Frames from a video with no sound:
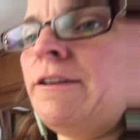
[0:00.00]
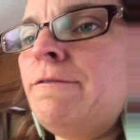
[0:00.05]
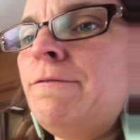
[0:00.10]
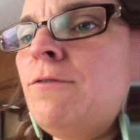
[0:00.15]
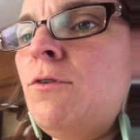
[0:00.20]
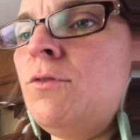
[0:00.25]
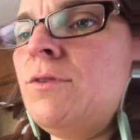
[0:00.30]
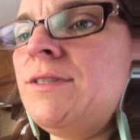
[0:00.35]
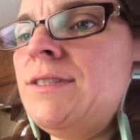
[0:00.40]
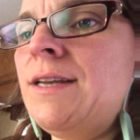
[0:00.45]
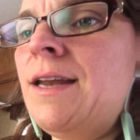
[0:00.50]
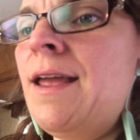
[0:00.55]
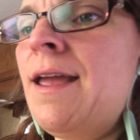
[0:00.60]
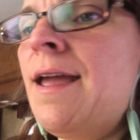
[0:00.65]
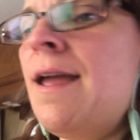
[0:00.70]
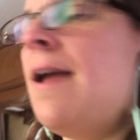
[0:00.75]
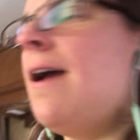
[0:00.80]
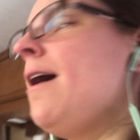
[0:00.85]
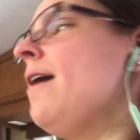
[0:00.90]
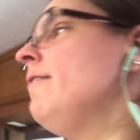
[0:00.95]
folds in
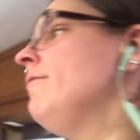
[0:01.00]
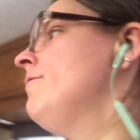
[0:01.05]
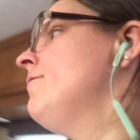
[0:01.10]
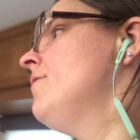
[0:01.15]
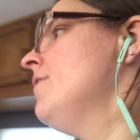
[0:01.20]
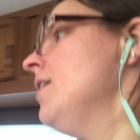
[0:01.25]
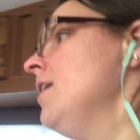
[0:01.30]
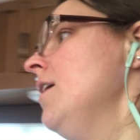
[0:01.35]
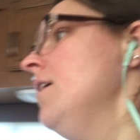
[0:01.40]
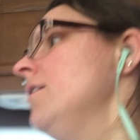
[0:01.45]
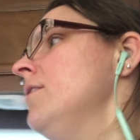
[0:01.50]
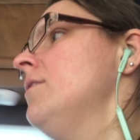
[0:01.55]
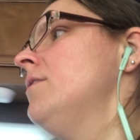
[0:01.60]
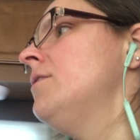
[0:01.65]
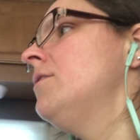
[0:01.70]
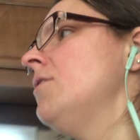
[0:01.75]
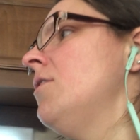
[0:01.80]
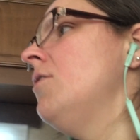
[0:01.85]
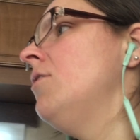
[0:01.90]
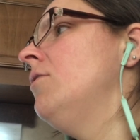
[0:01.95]
half.
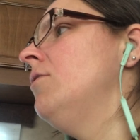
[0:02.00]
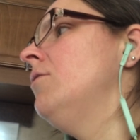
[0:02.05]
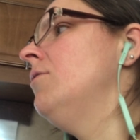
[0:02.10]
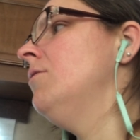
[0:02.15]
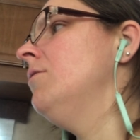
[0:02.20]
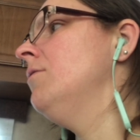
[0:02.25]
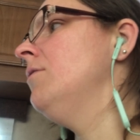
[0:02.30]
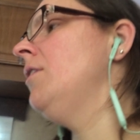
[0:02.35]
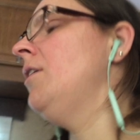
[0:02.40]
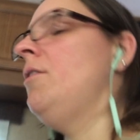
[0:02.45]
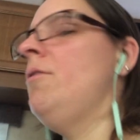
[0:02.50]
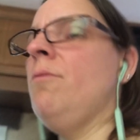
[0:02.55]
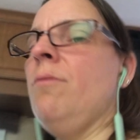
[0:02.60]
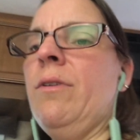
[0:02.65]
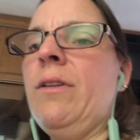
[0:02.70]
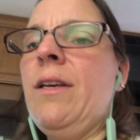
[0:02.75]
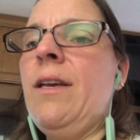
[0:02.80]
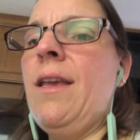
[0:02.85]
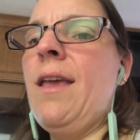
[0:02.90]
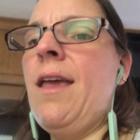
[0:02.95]
So you
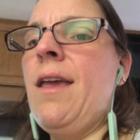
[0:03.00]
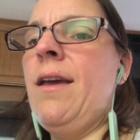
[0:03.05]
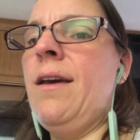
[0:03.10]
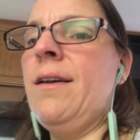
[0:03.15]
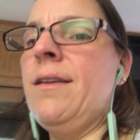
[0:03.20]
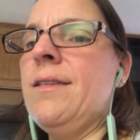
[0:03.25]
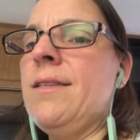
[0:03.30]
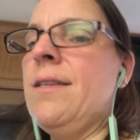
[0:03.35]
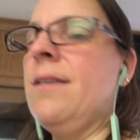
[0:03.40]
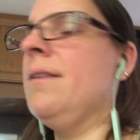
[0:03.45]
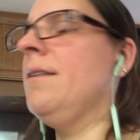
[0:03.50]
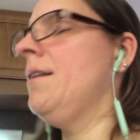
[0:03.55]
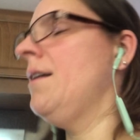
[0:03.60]
really can't